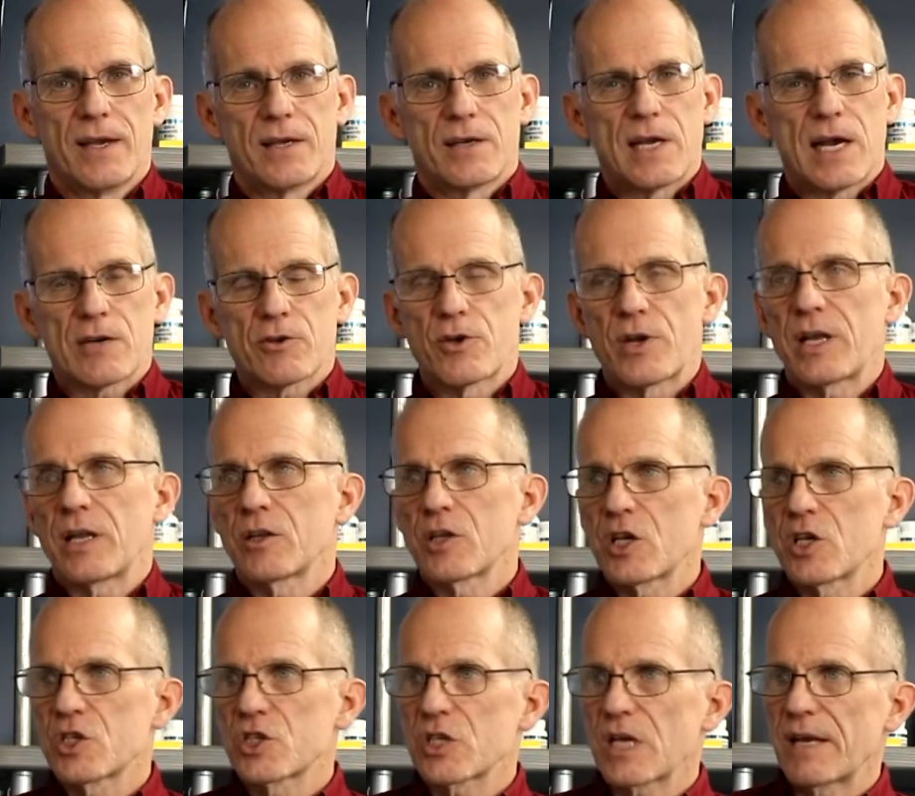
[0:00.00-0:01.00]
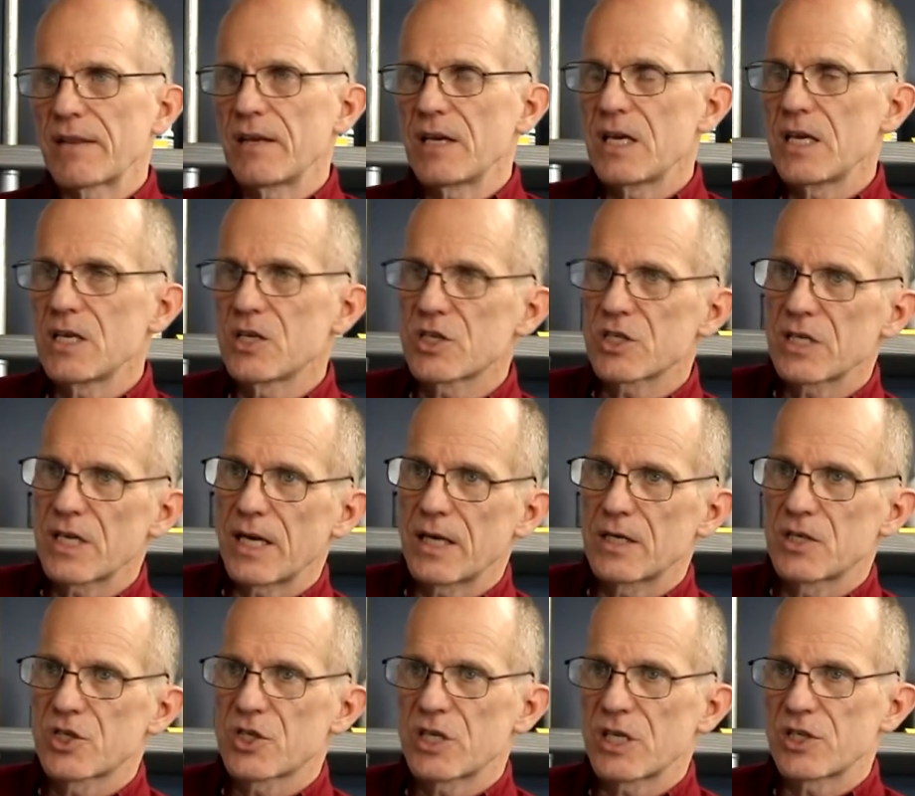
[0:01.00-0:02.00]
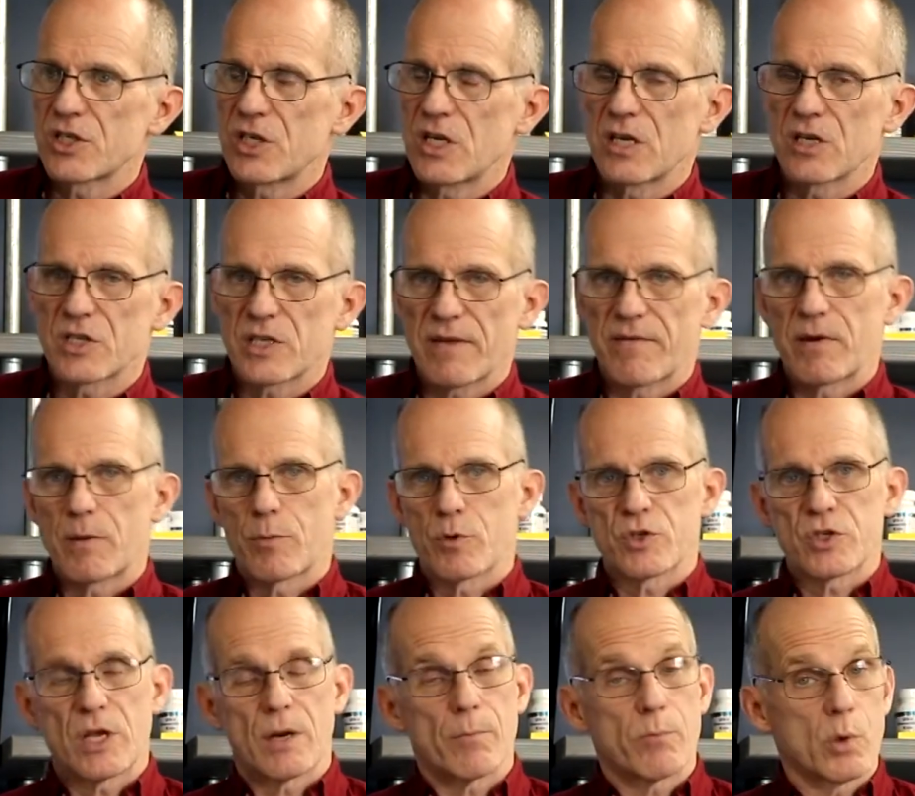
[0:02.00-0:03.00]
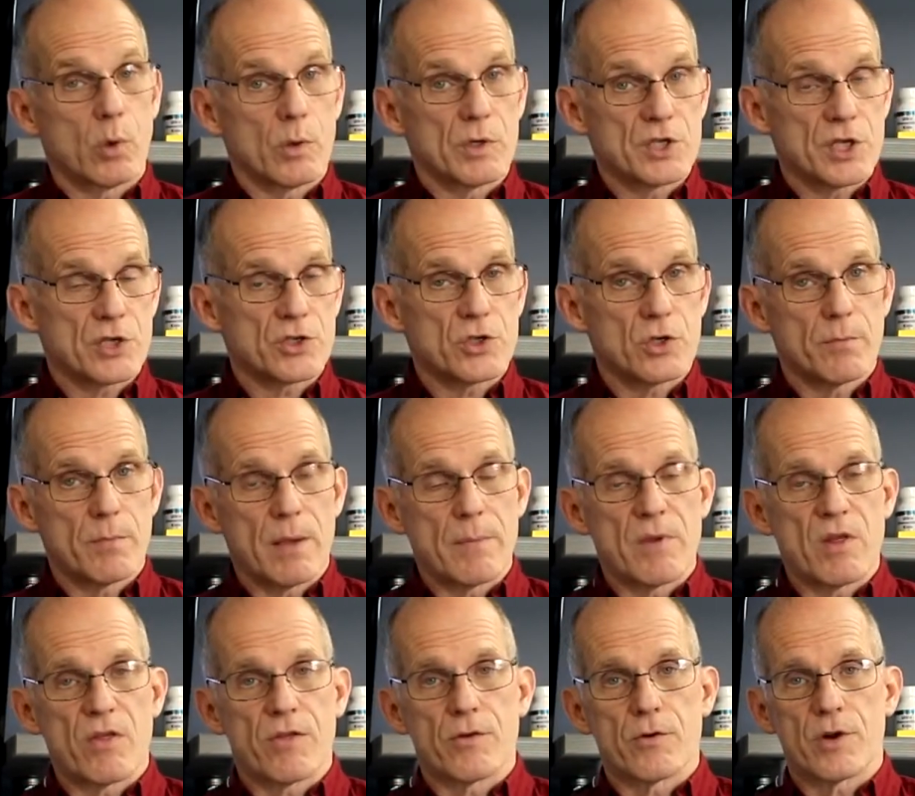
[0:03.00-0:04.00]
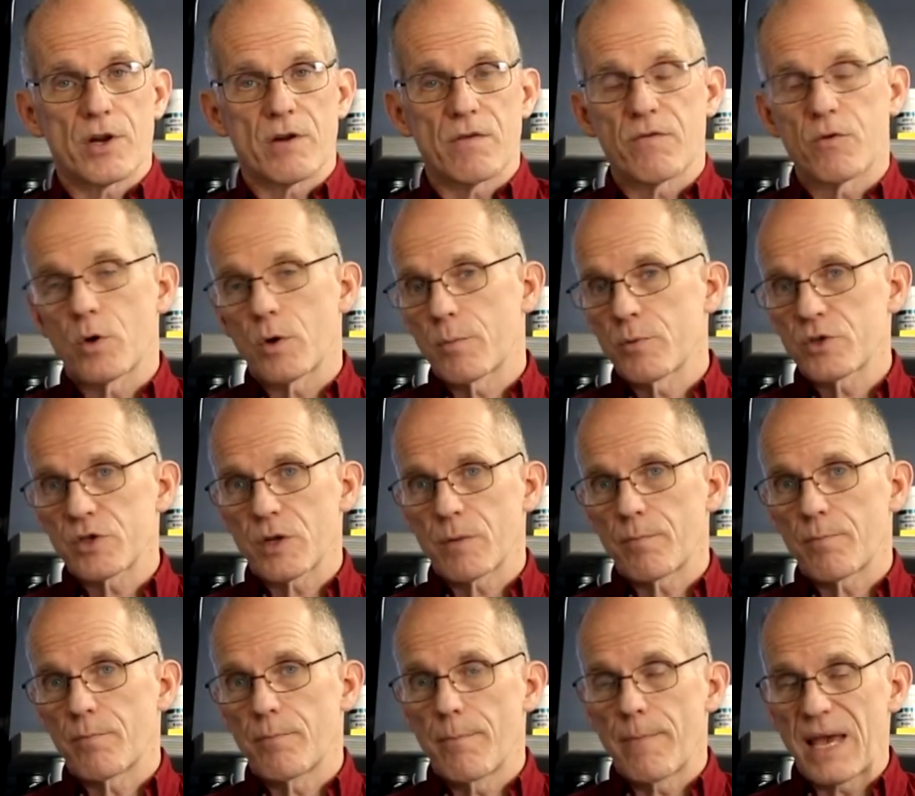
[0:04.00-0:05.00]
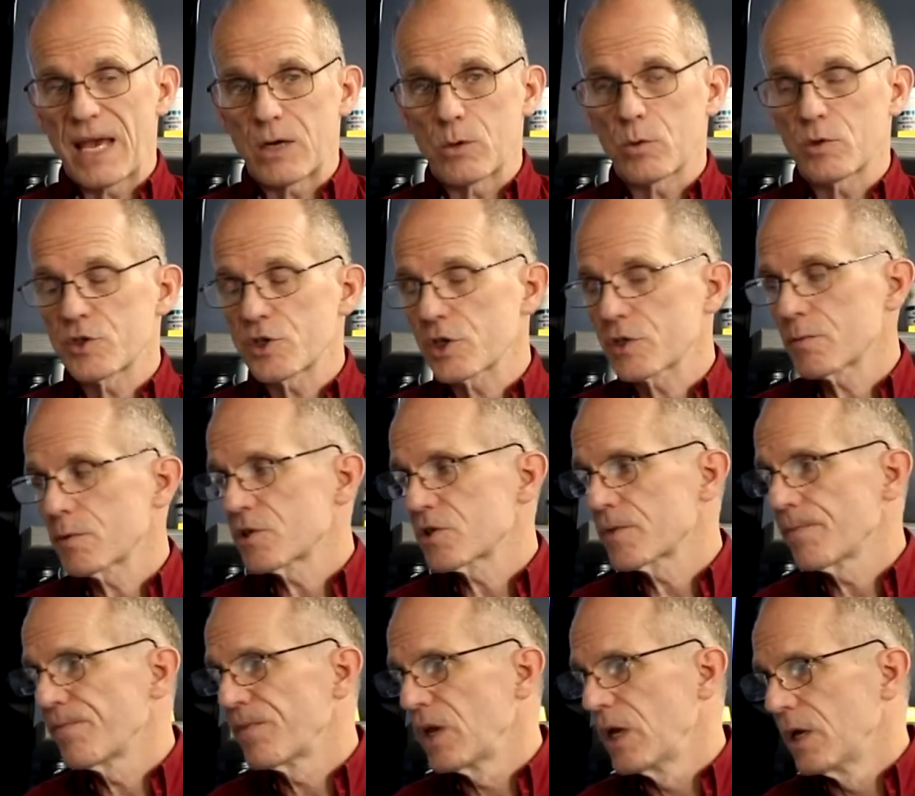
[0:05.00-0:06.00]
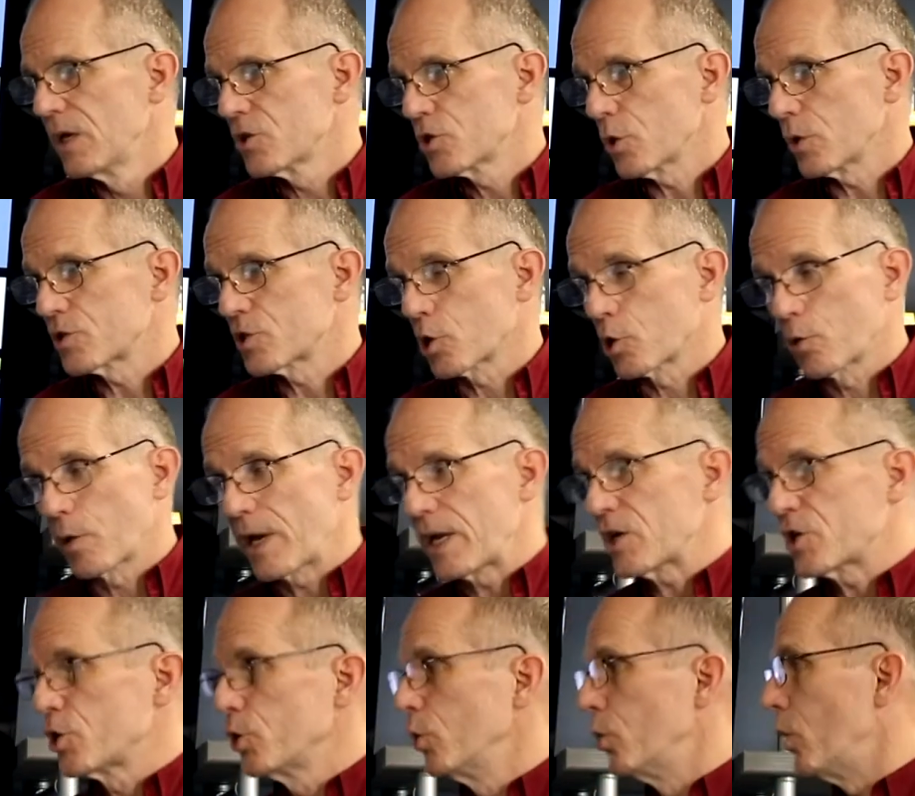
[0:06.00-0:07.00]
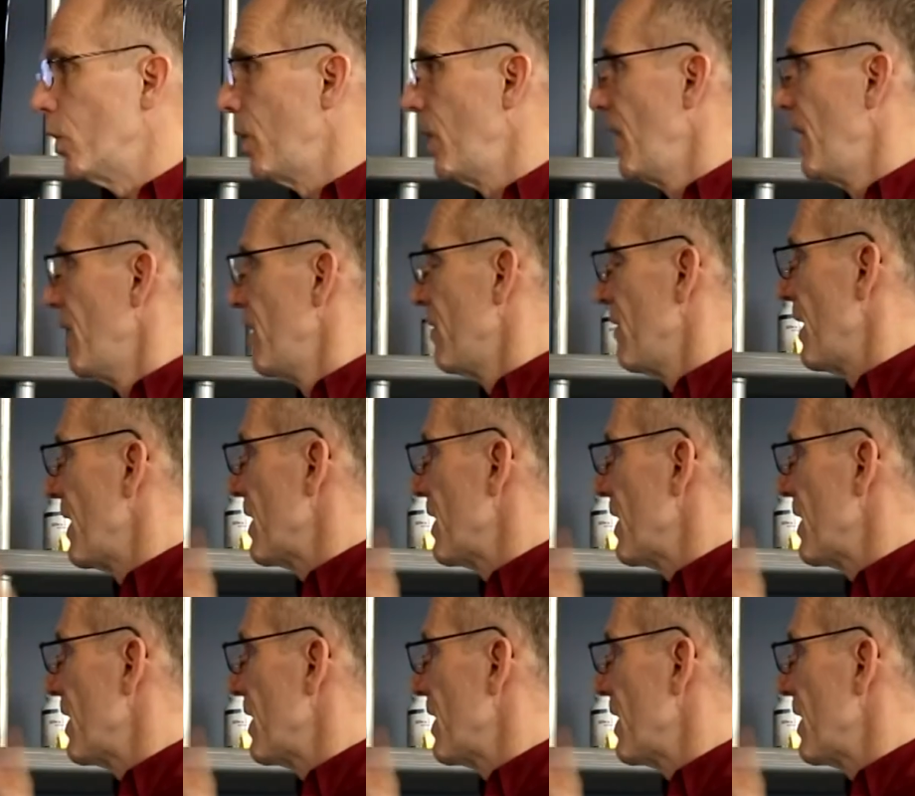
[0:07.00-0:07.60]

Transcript: Dr. Dale does, I think he said 60 to 70% Pro Adjuster, maybe 30 to 40% manual adjustments. So it's a great tool that